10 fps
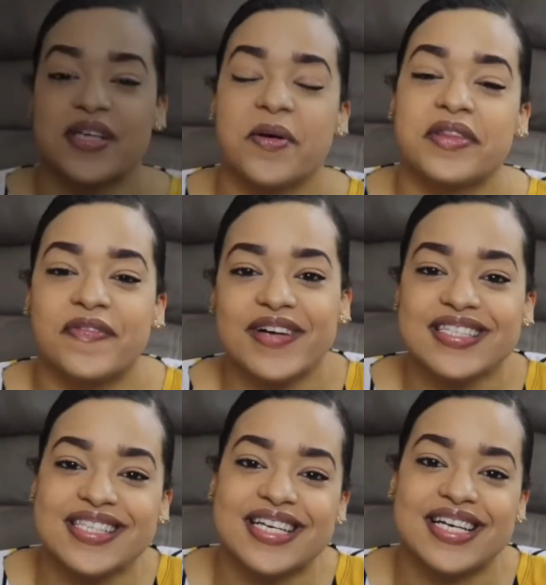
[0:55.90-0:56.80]
The
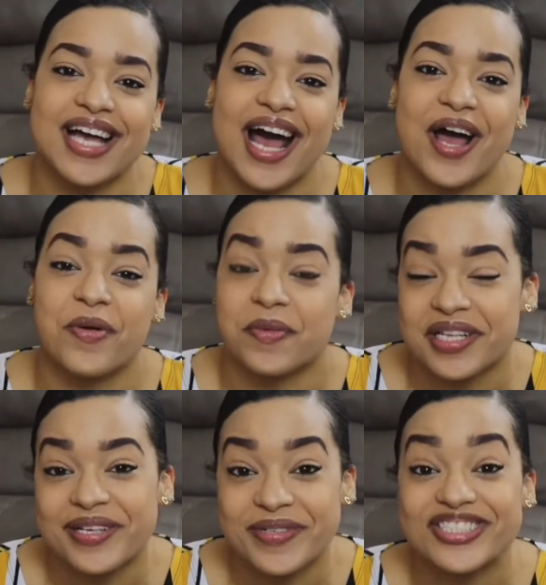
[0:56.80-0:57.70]
first thing I
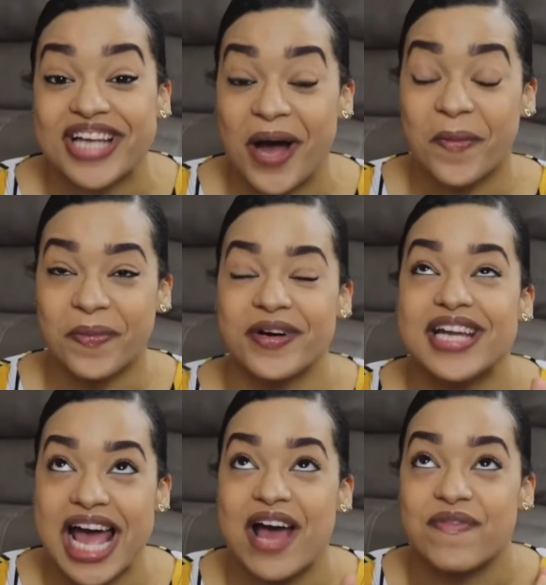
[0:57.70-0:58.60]
really wish I would
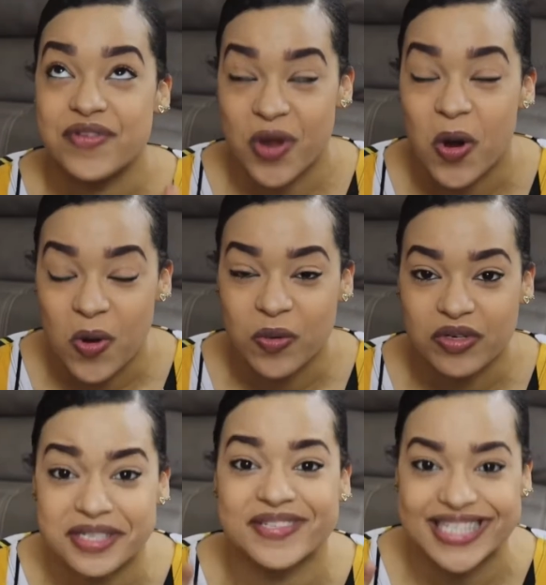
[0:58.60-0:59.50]
have known
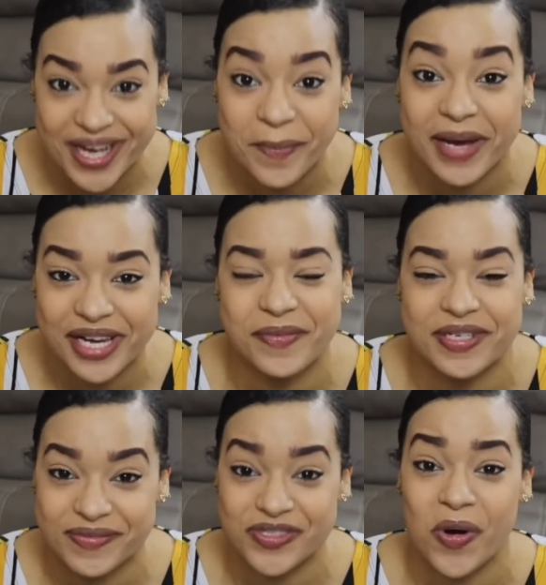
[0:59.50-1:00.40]
is somebody would
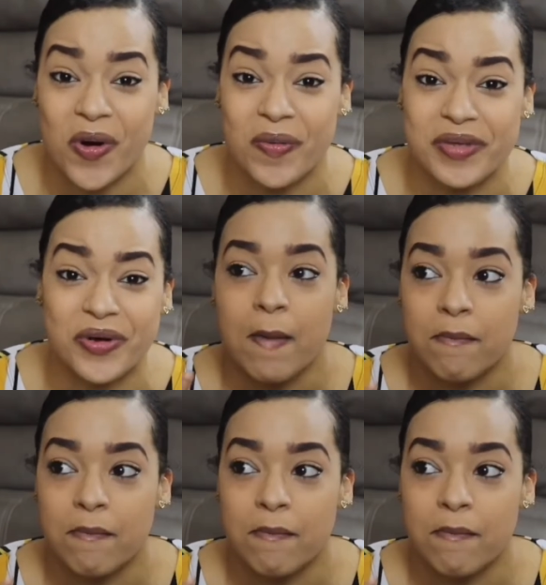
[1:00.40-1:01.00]
have told me